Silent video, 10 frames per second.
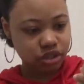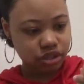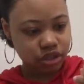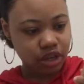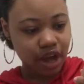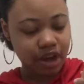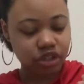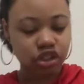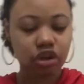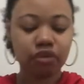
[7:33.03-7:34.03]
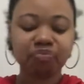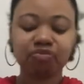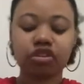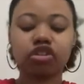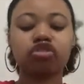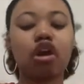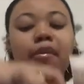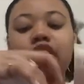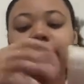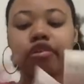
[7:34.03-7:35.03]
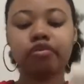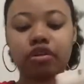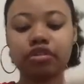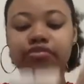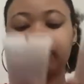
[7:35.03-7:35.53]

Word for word: Yeah, so the strawberry one